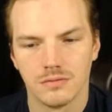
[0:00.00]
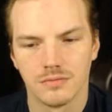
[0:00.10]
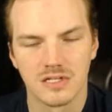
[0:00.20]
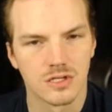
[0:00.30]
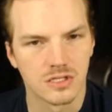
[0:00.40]

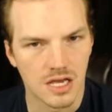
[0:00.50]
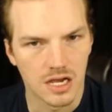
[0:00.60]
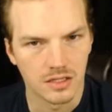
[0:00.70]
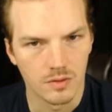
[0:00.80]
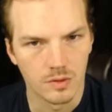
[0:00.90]
that's
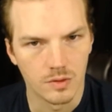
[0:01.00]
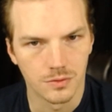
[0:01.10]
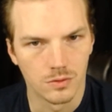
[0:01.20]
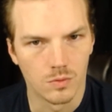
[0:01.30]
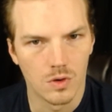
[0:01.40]
exactly what
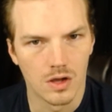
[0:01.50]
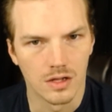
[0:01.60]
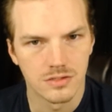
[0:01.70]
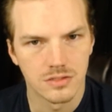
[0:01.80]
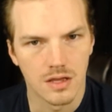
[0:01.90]
Google
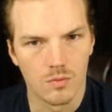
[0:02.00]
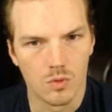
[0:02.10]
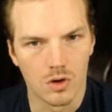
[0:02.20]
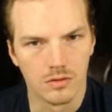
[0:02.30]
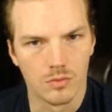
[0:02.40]
wants. They
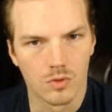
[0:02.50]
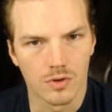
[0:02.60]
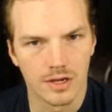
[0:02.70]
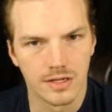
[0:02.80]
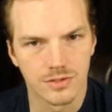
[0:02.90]
want more
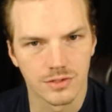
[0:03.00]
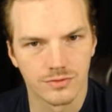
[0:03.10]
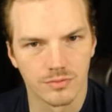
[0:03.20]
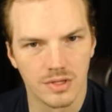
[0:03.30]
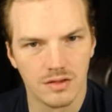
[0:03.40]
answers
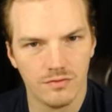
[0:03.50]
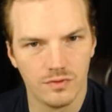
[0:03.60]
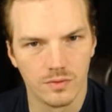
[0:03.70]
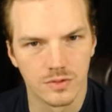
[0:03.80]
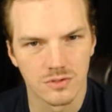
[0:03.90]
from
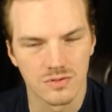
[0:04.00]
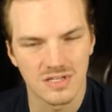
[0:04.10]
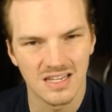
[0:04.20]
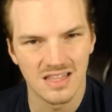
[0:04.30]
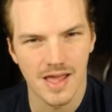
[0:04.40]
influencers
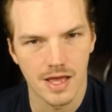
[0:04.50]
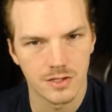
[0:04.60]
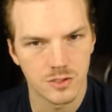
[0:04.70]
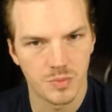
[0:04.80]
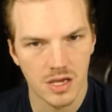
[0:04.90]
in that
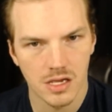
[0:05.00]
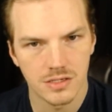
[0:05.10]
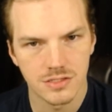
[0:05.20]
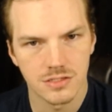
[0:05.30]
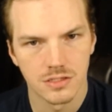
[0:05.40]

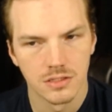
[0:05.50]
space.